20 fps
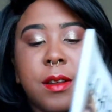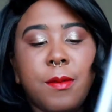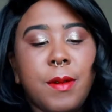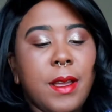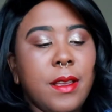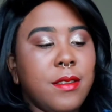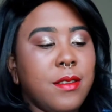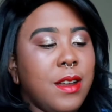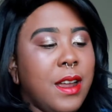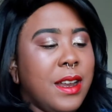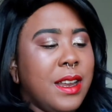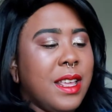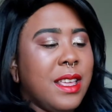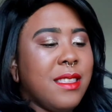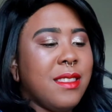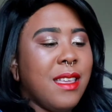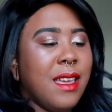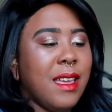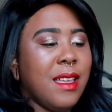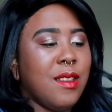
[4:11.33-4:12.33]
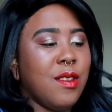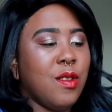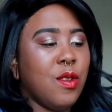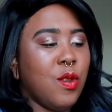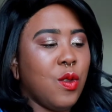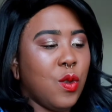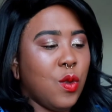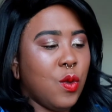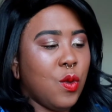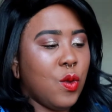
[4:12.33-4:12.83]
eraser, I think it's
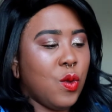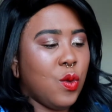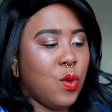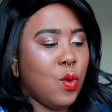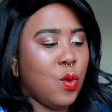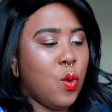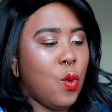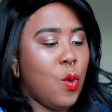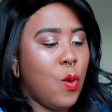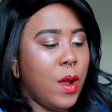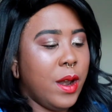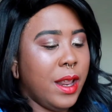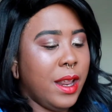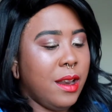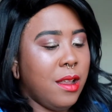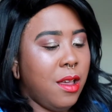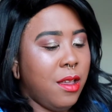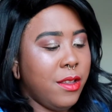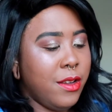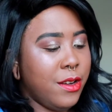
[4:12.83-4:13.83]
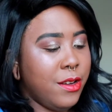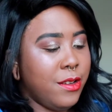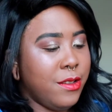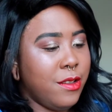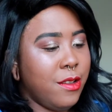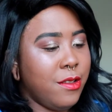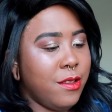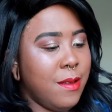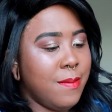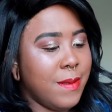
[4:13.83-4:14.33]

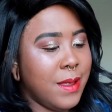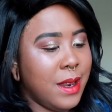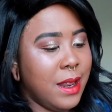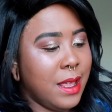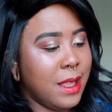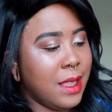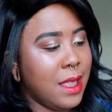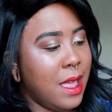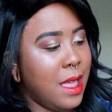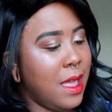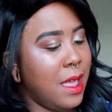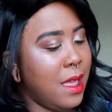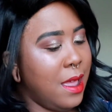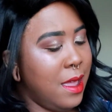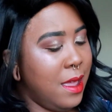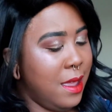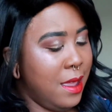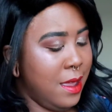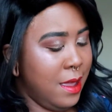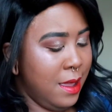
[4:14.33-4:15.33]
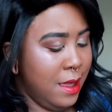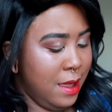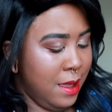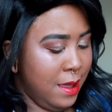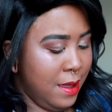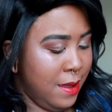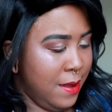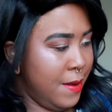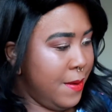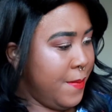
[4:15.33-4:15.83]
$20 or something like that.
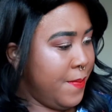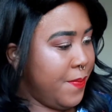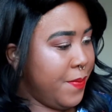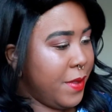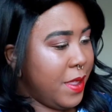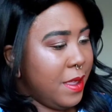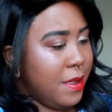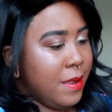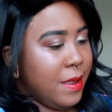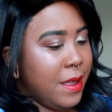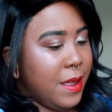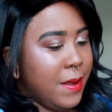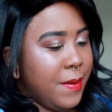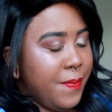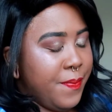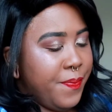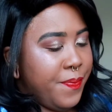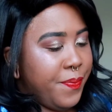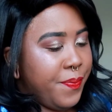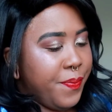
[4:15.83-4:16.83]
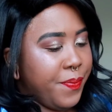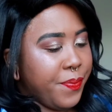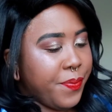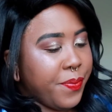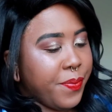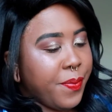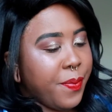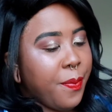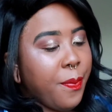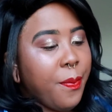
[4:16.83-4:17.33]
Let's see.
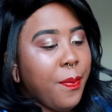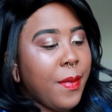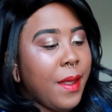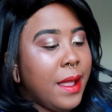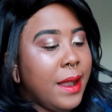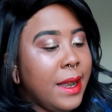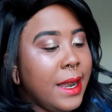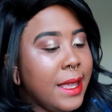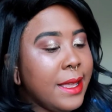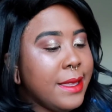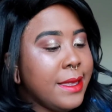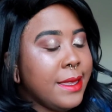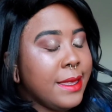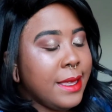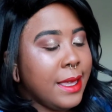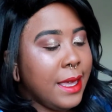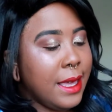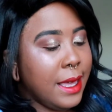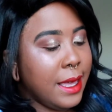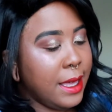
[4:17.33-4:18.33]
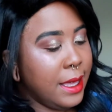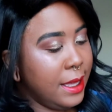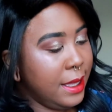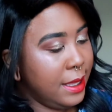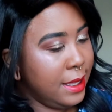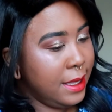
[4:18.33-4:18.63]
Let's see.